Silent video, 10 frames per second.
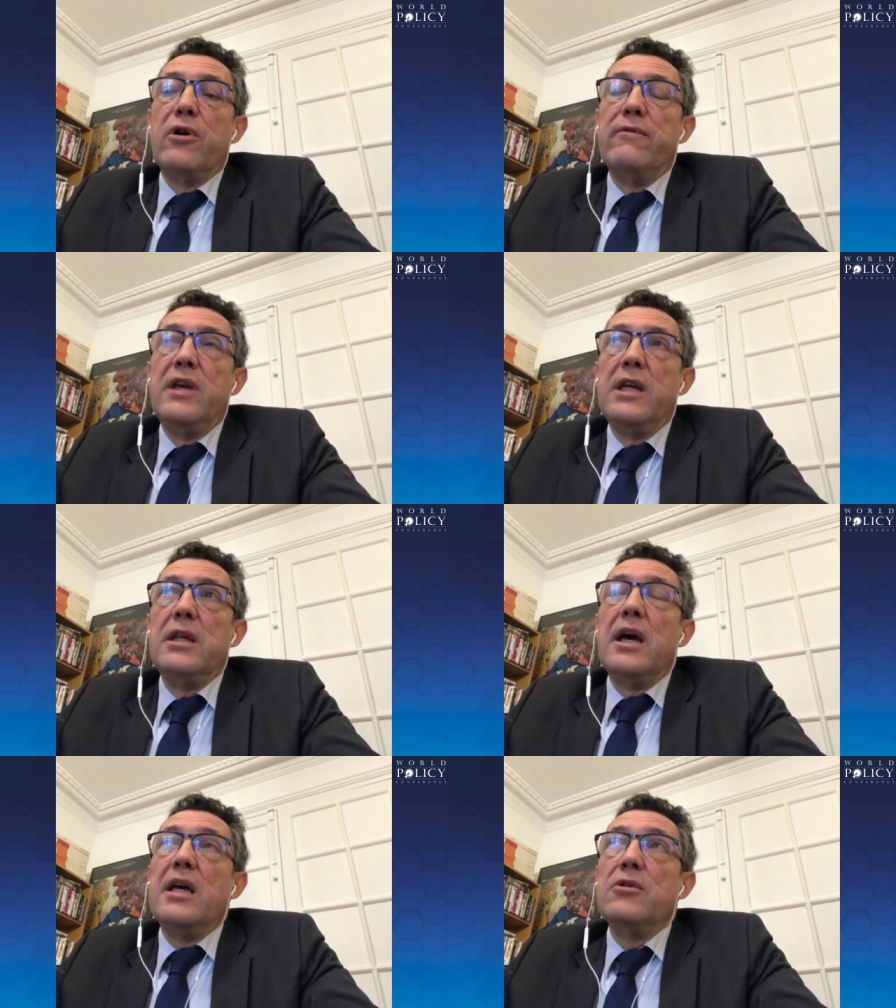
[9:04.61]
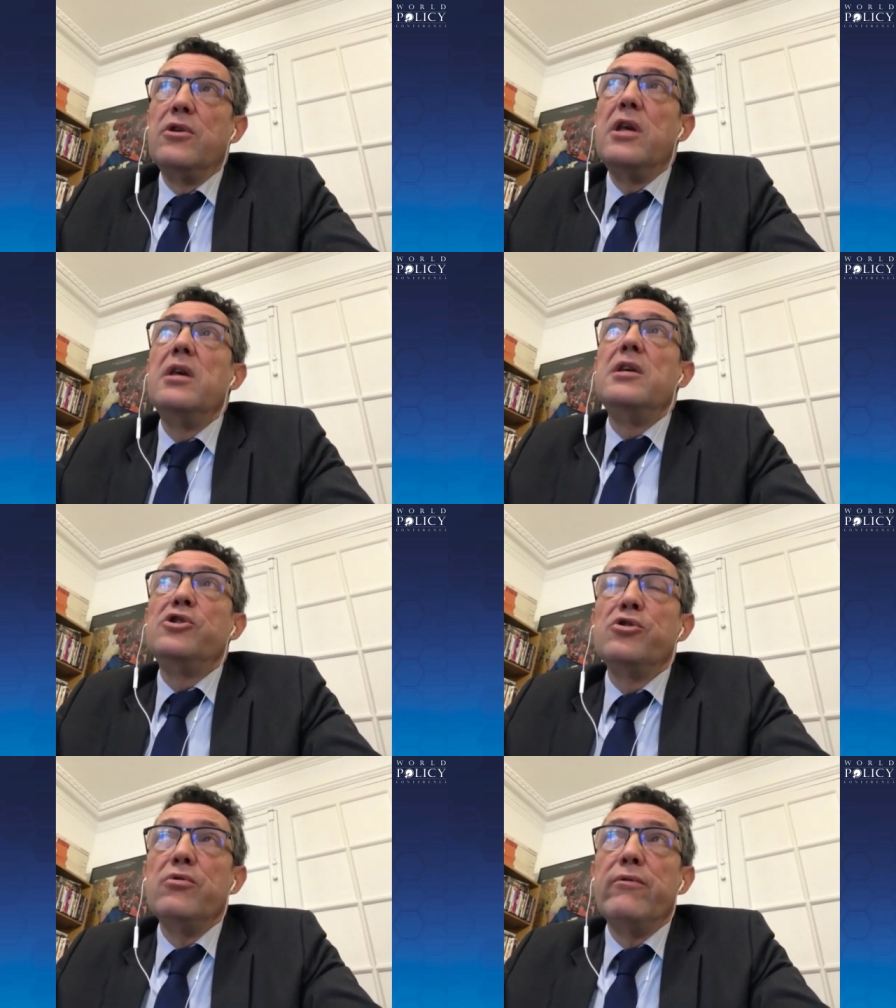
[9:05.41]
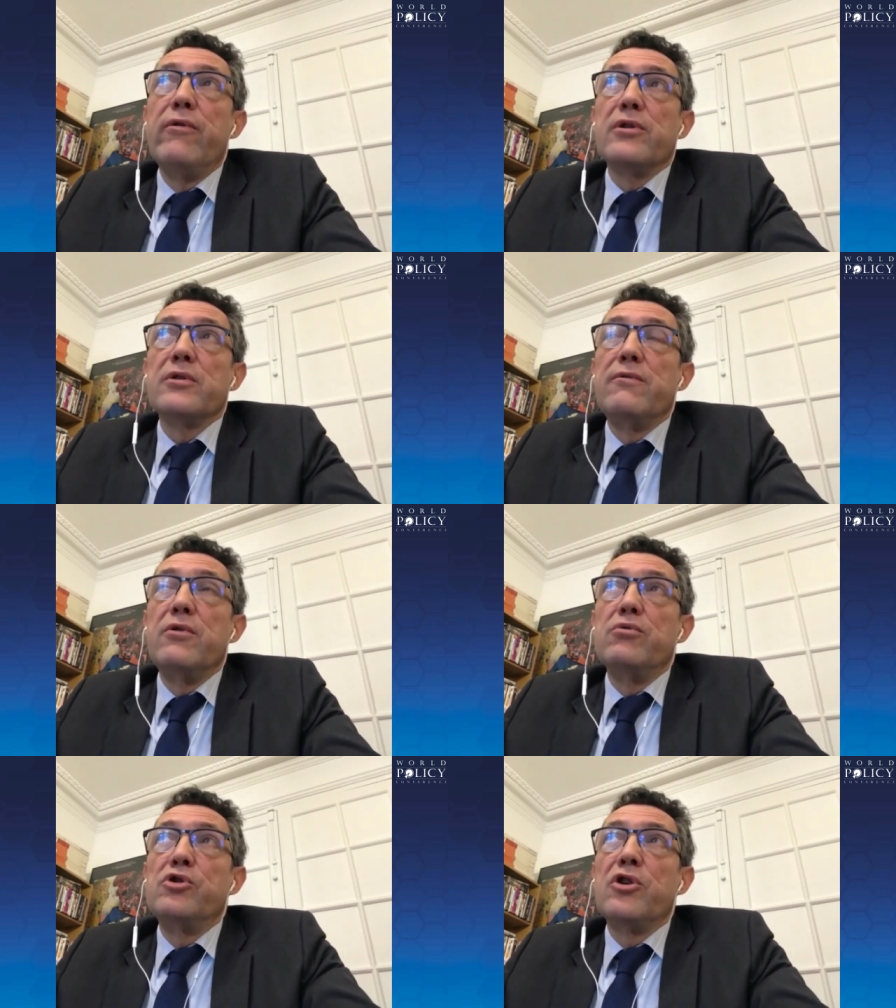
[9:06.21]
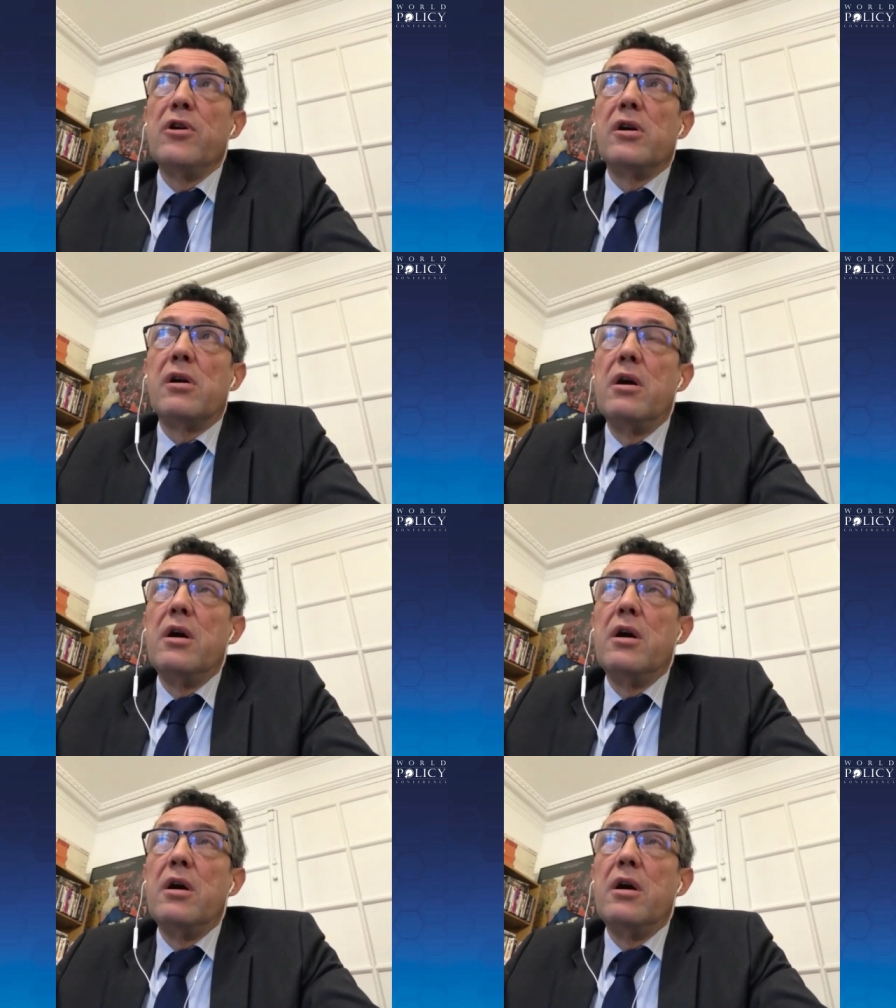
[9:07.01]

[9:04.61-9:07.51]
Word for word: COVID and a key issue for the future.